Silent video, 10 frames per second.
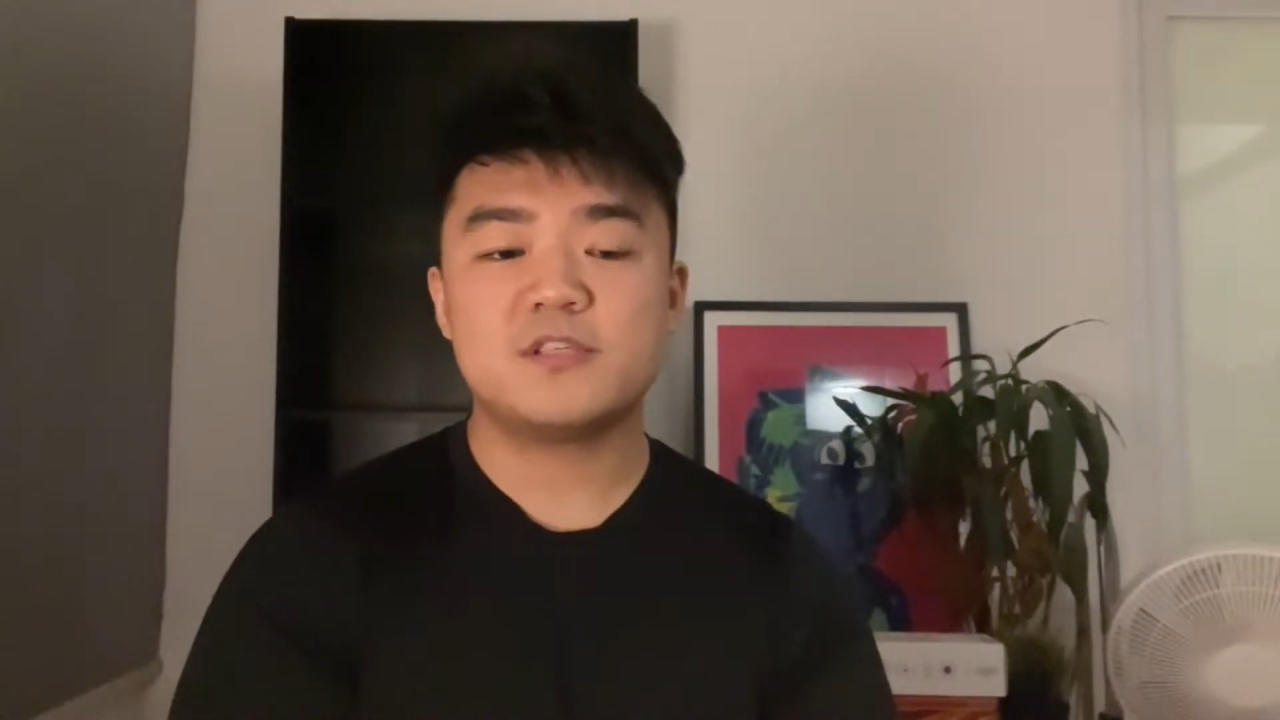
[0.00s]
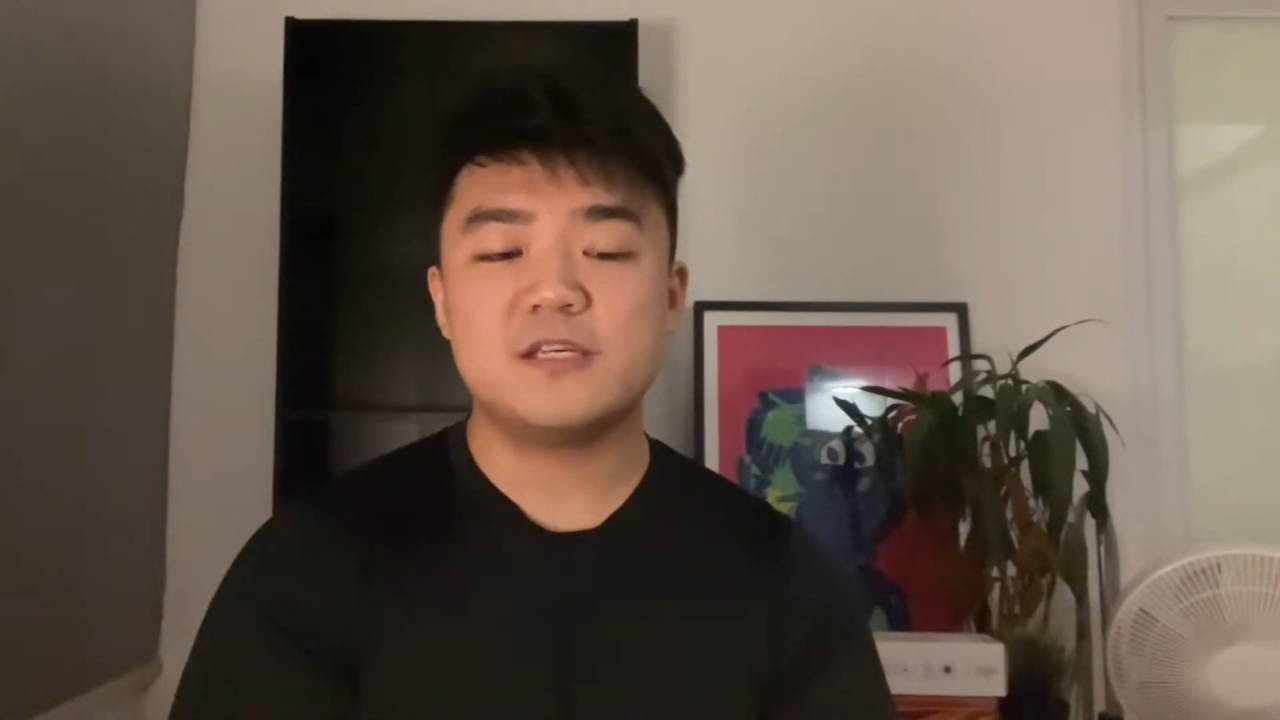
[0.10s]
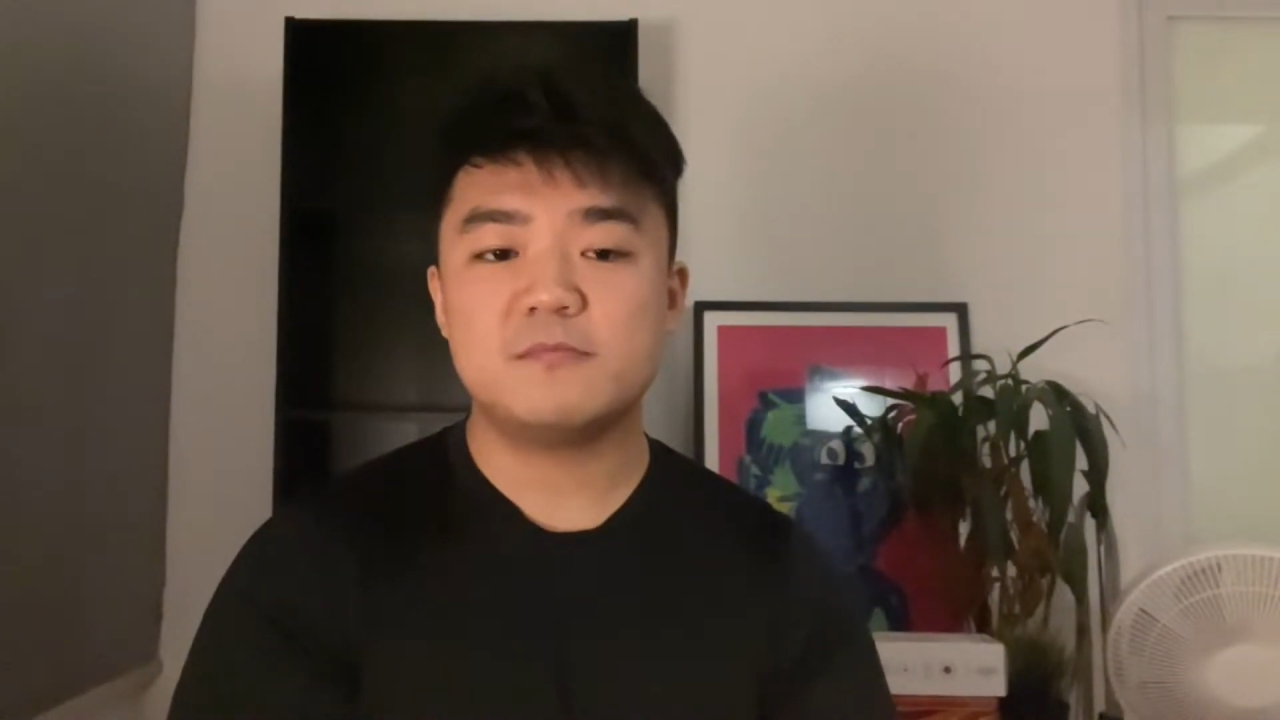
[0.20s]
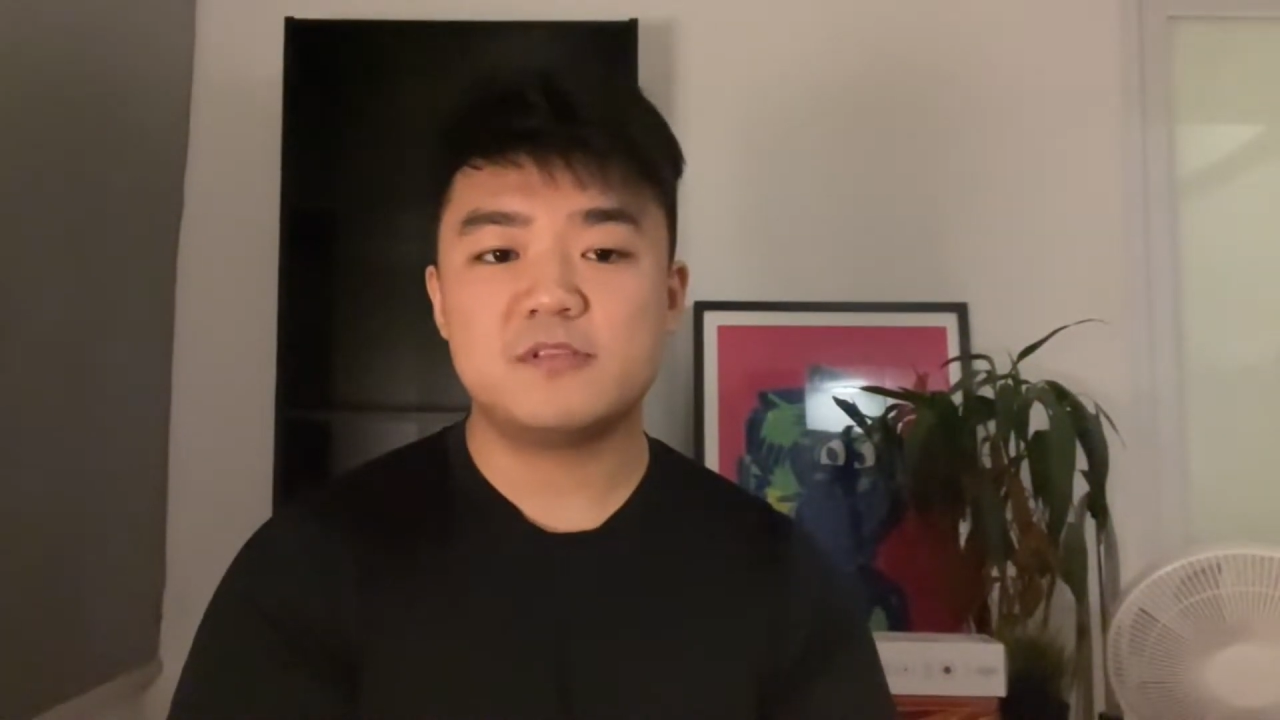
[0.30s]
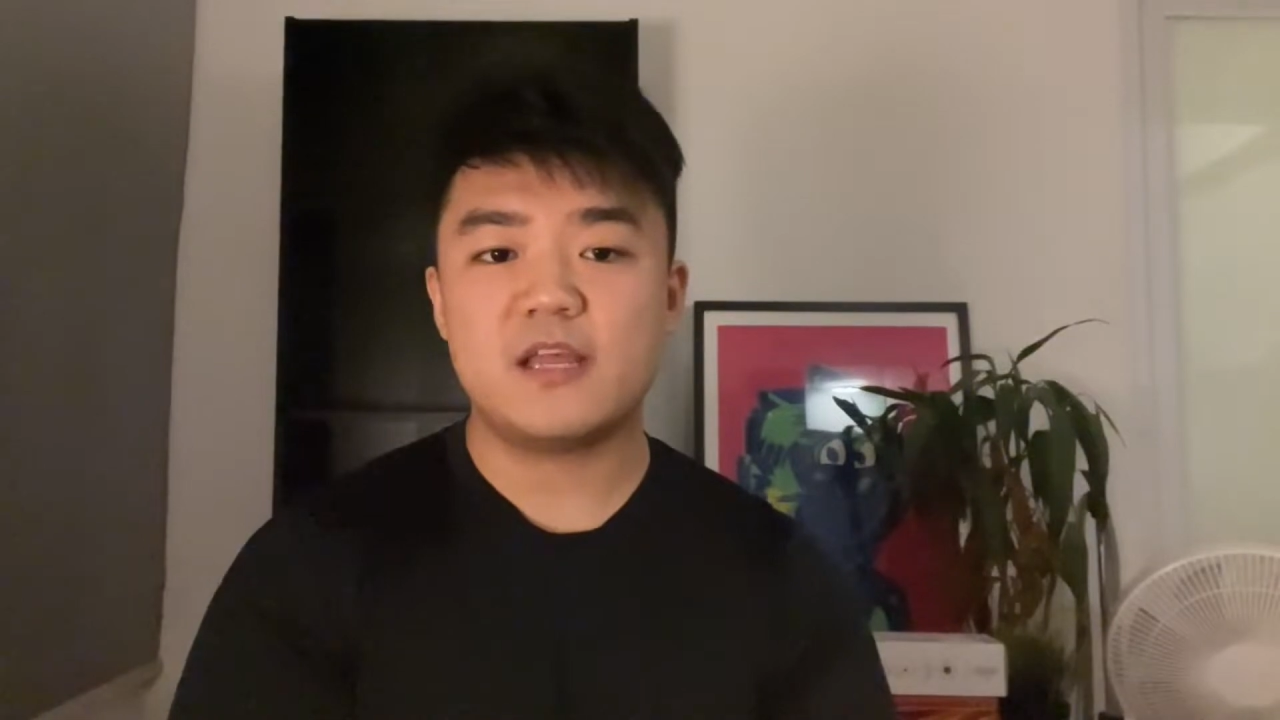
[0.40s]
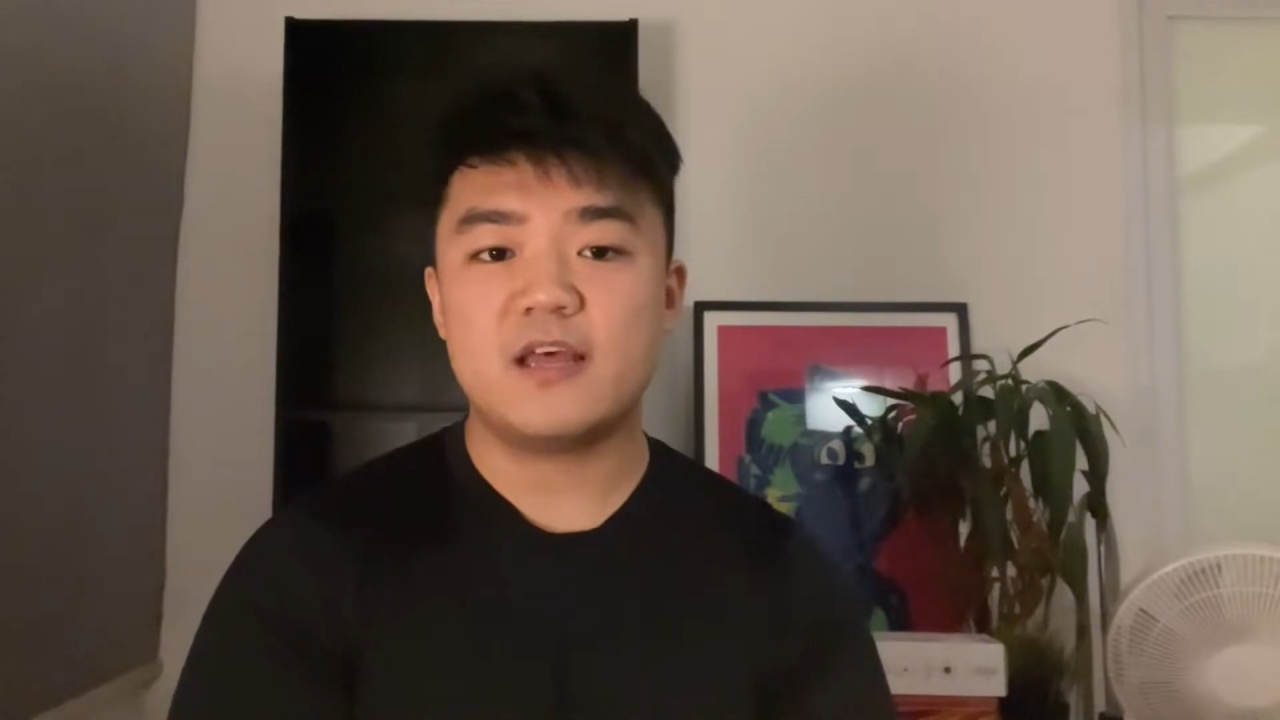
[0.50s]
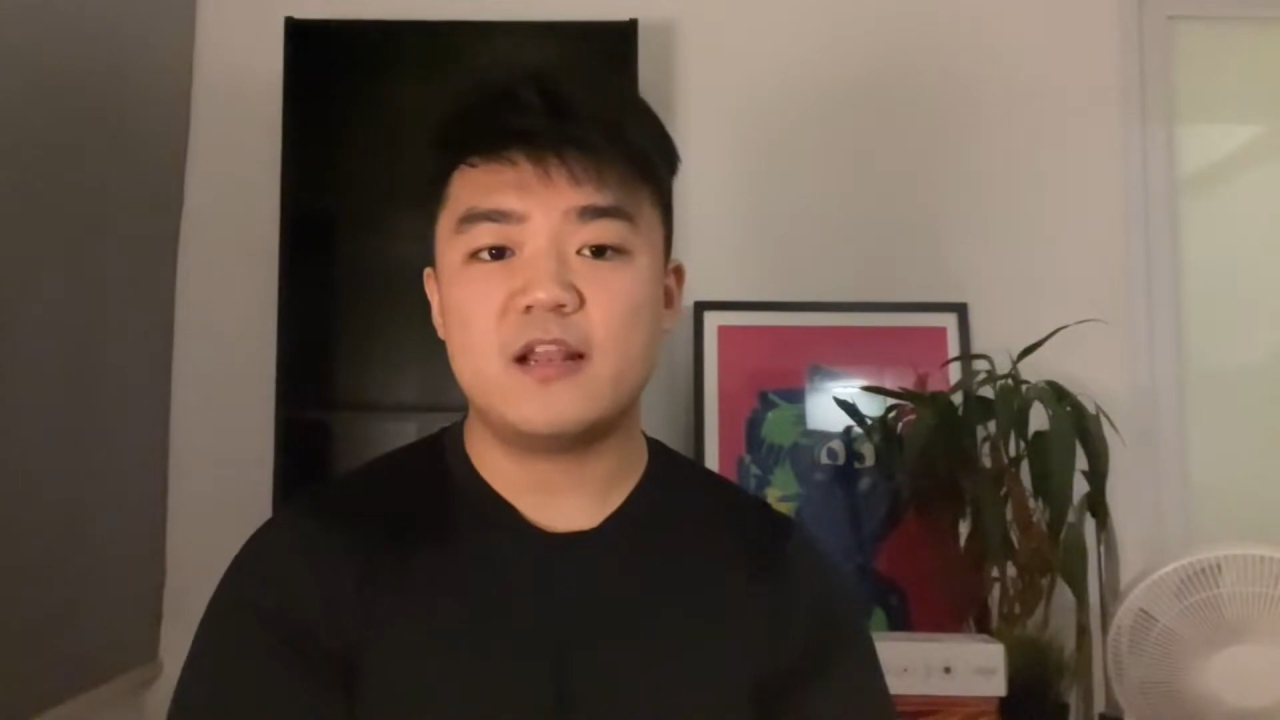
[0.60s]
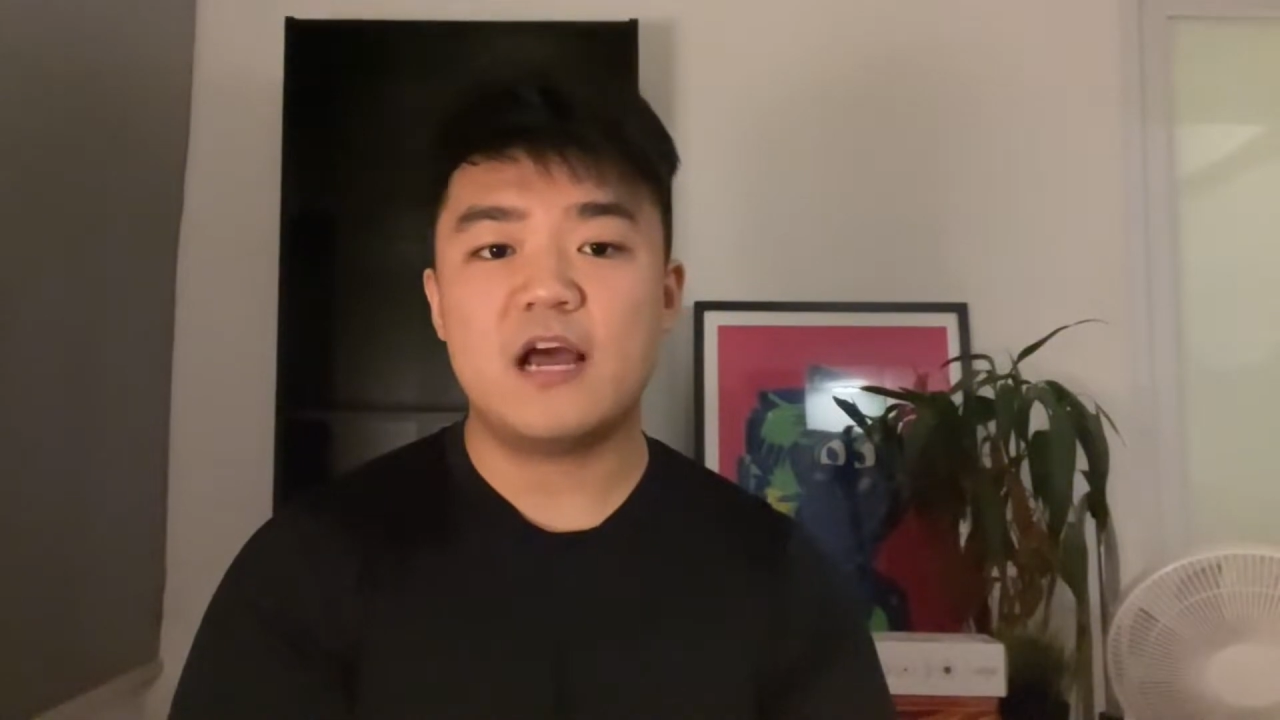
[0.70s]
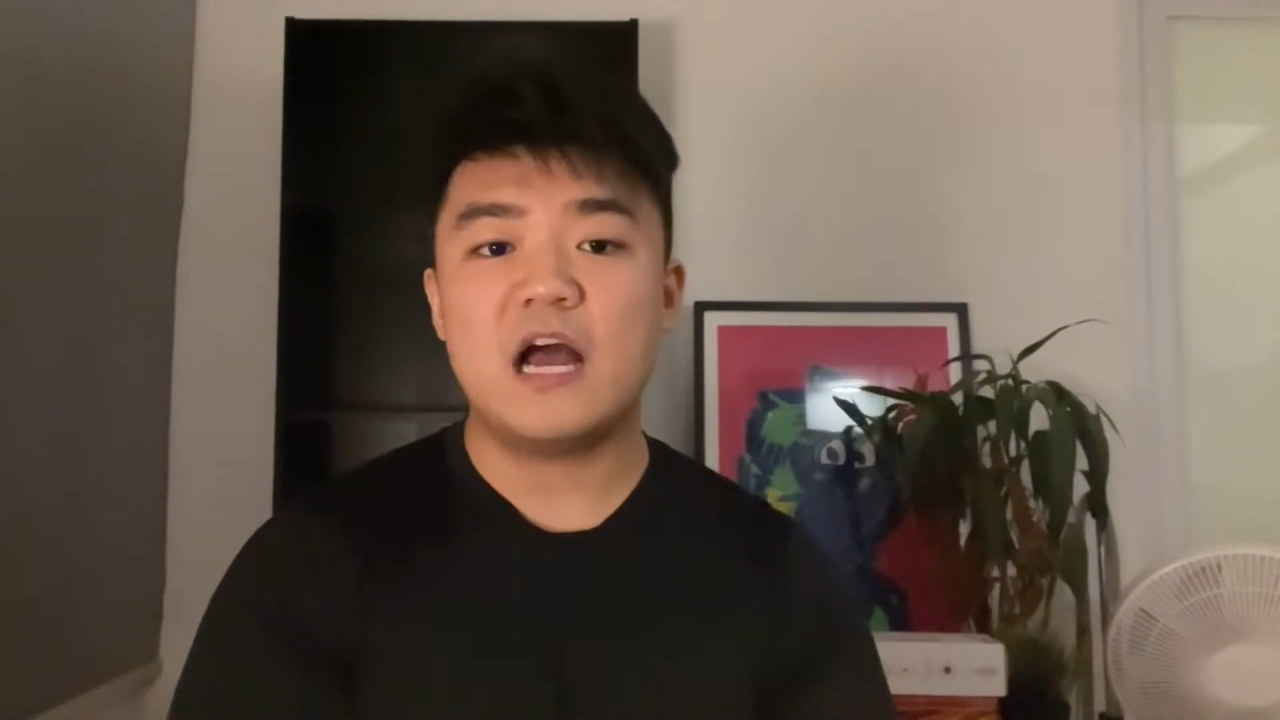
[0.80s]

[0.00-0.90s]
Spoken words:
teams that